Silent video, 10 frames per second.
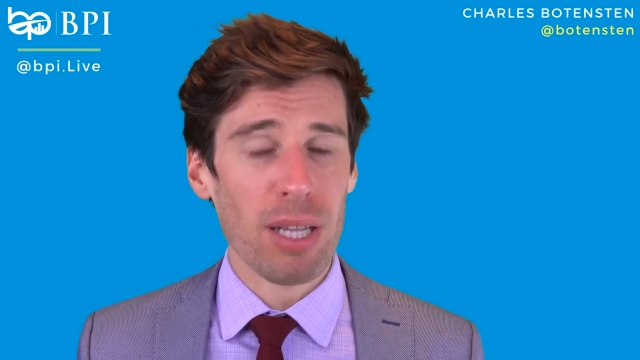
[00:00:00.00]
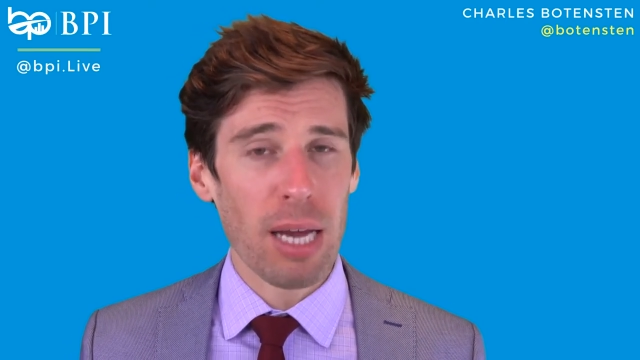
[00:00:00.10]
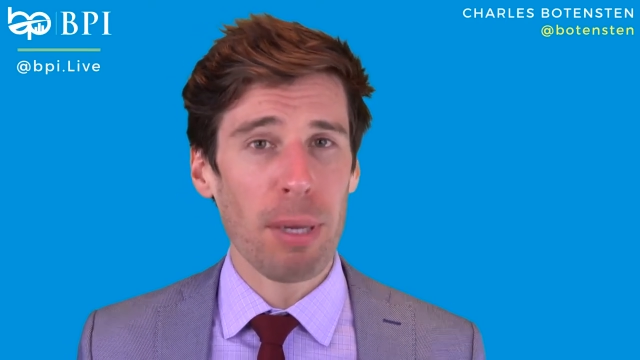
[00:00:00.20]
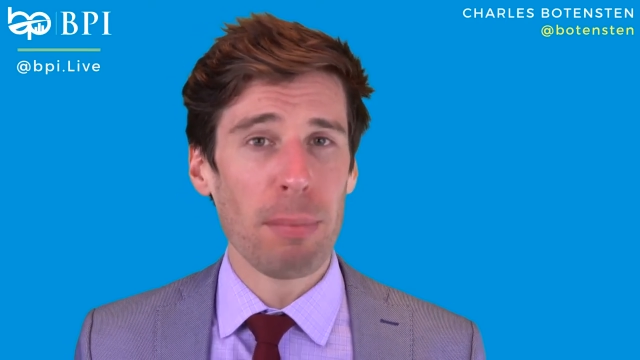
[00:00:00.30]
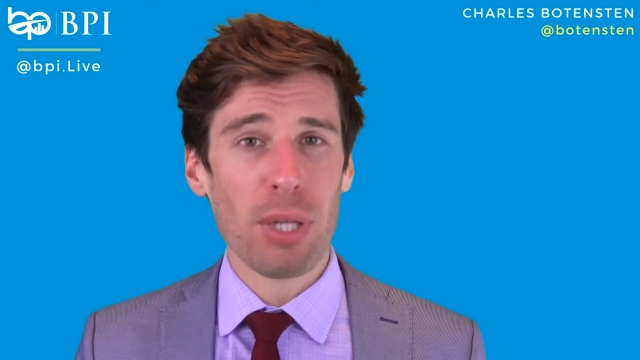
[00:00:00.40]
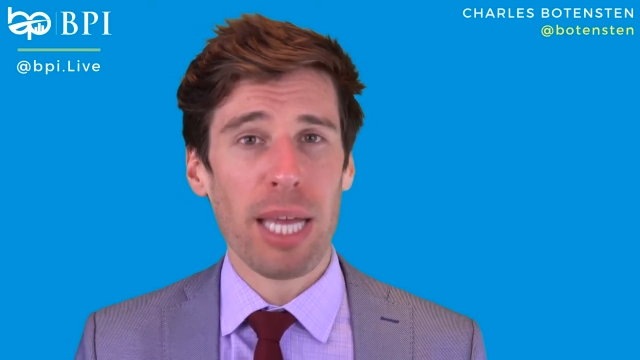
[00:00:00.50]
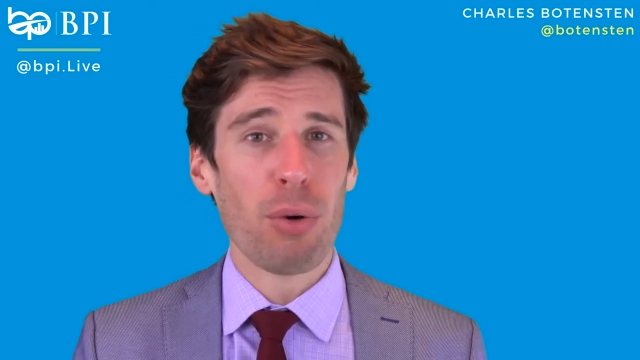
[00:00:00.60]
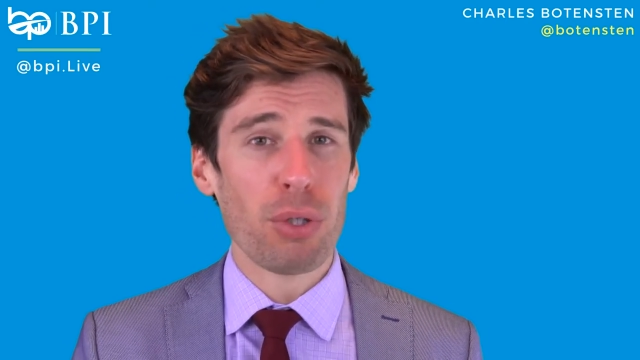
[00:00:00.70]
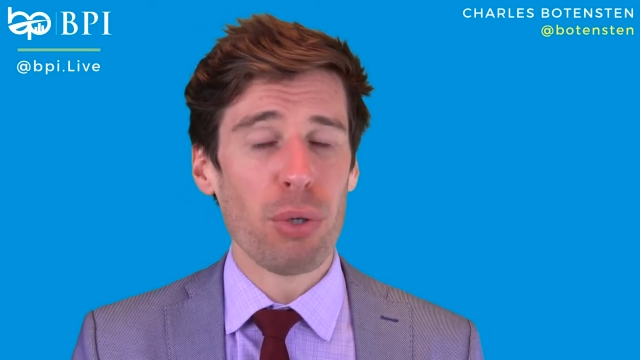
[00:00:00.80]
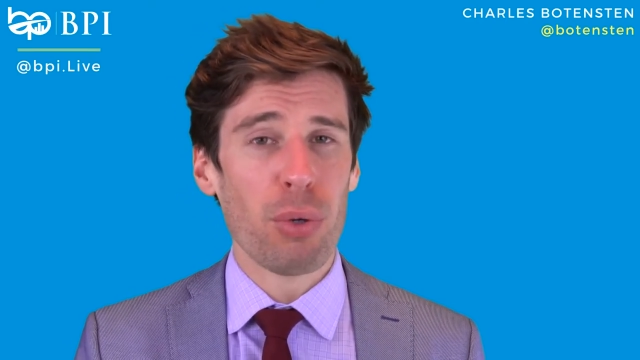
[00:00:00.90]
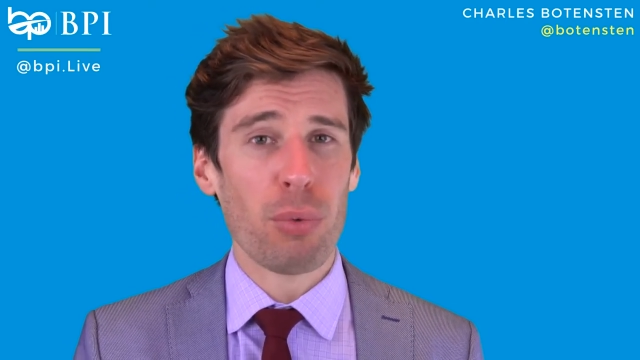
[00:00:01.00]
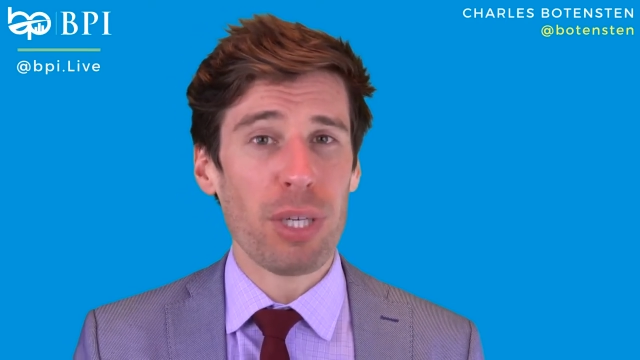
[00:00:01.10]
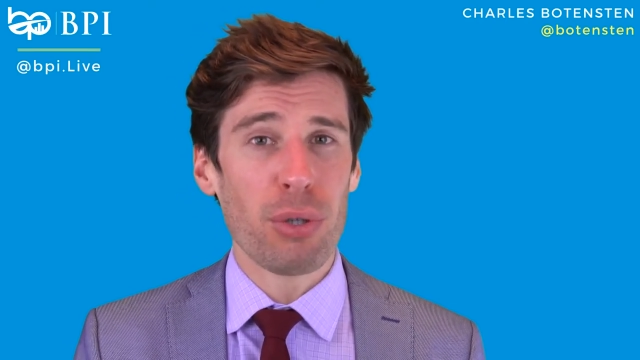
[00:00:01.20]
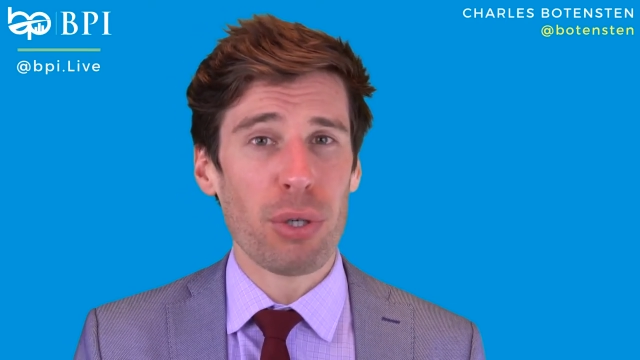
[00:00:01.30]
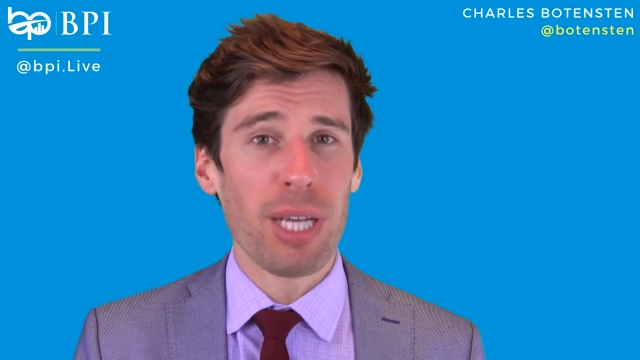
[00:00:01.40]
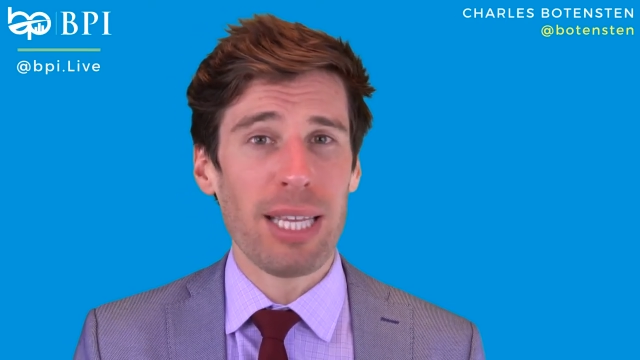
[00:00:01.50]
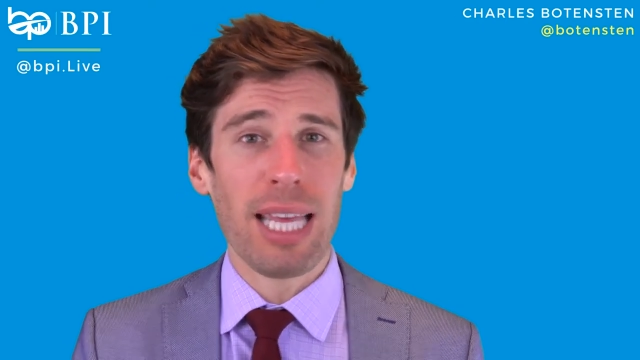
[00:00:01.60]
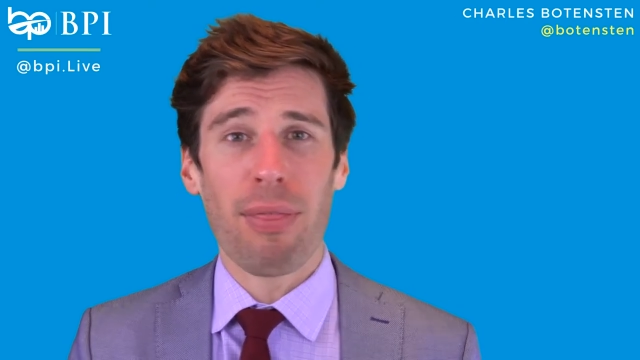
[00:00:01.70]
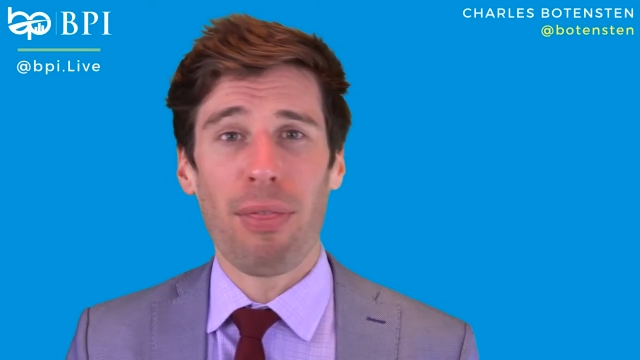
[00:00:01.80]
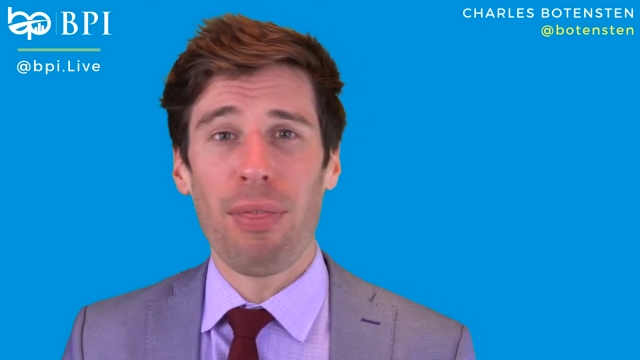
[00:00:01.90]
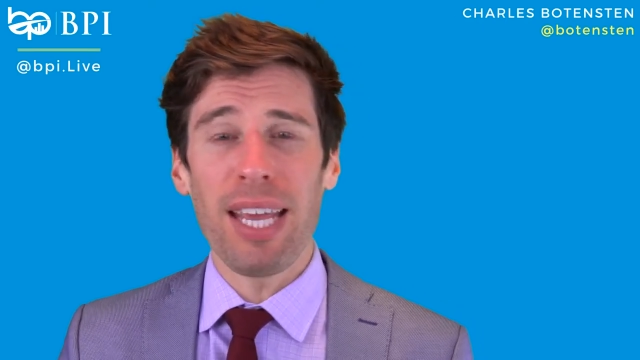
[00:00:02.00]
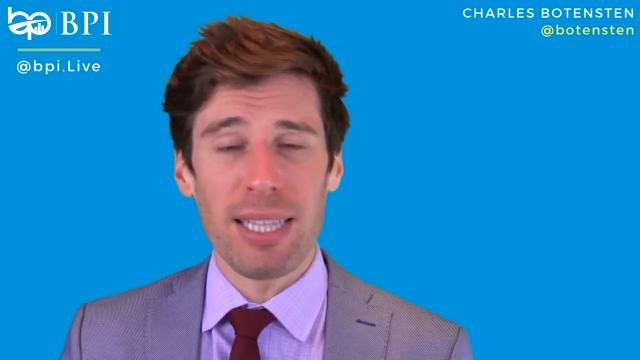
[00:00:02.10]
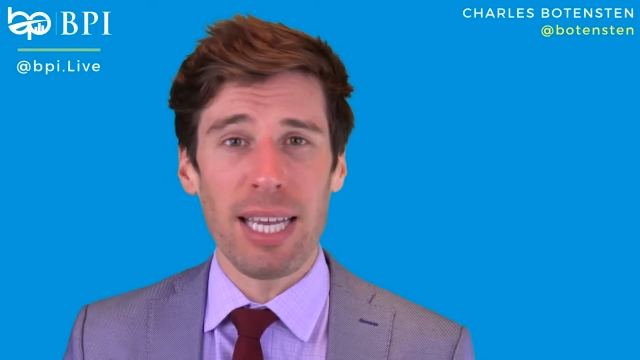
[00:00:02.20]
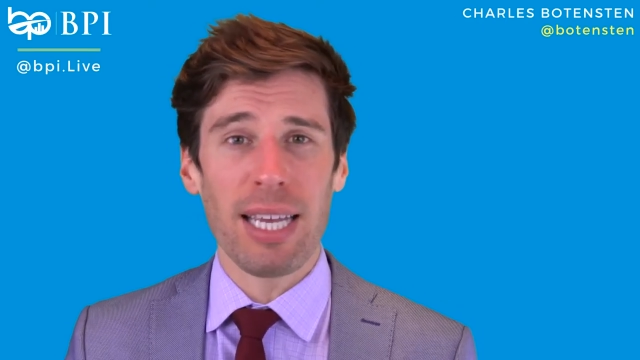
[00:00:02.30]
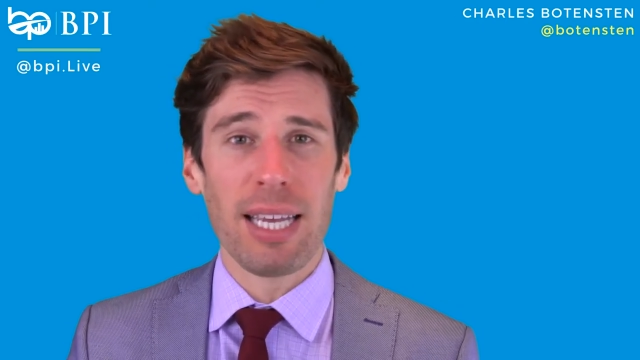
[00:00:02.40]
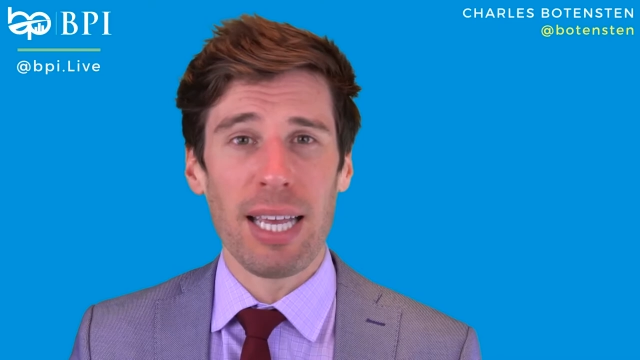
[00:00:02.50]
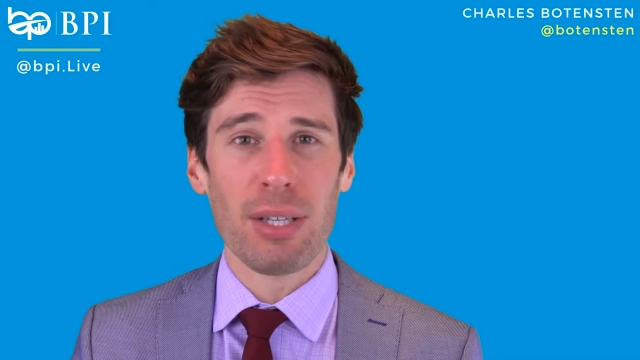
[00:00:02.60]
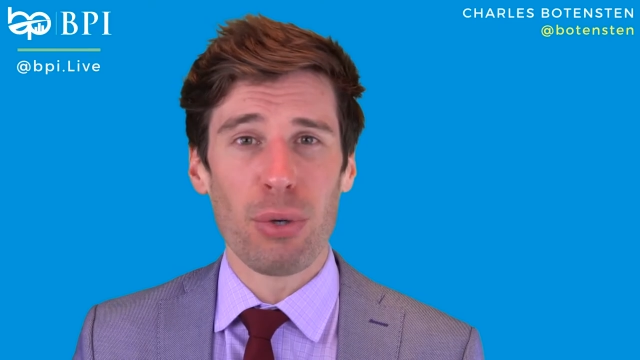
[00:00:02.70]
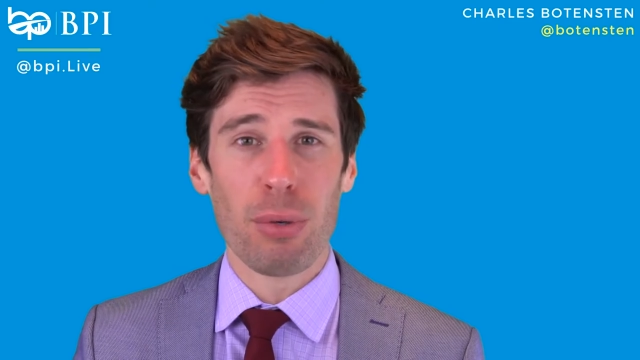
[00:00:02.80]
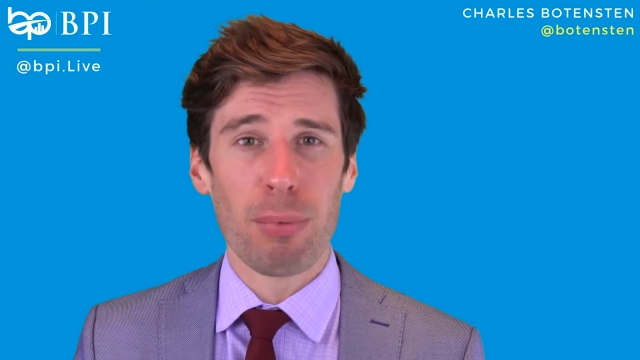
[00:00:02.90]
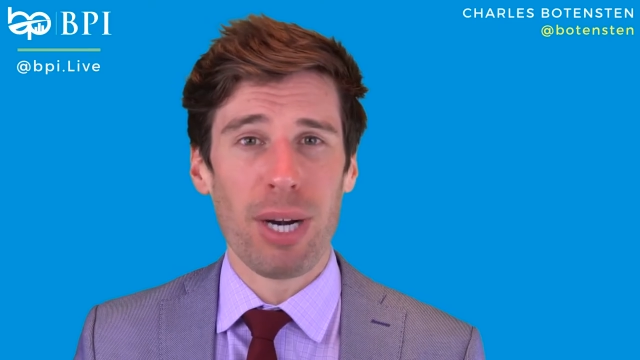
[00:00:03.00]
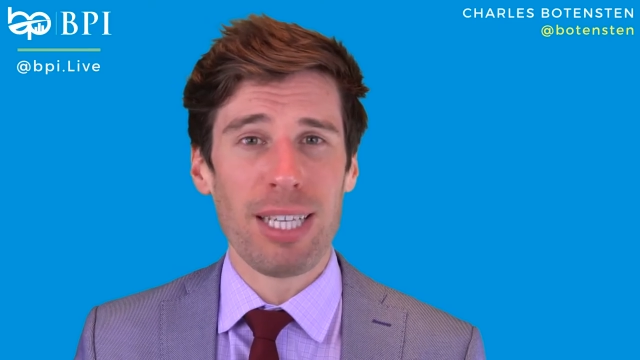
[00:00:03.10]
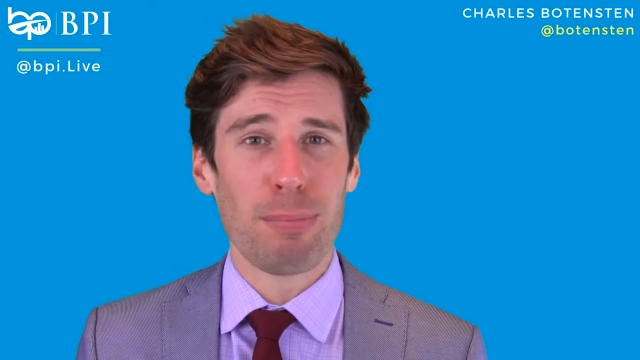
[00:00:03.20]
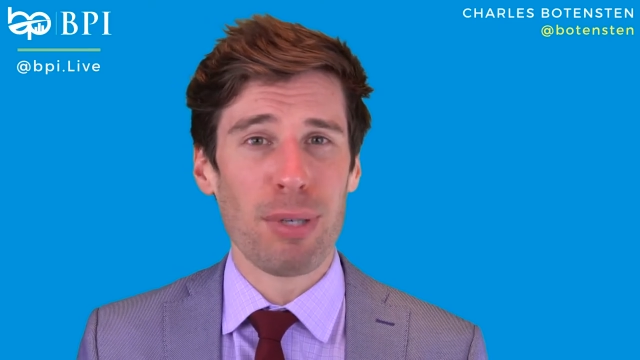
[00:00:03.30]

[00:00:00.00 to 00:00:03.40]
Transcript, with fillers: A lot of people, they don't do the research and they think they can get a certain price,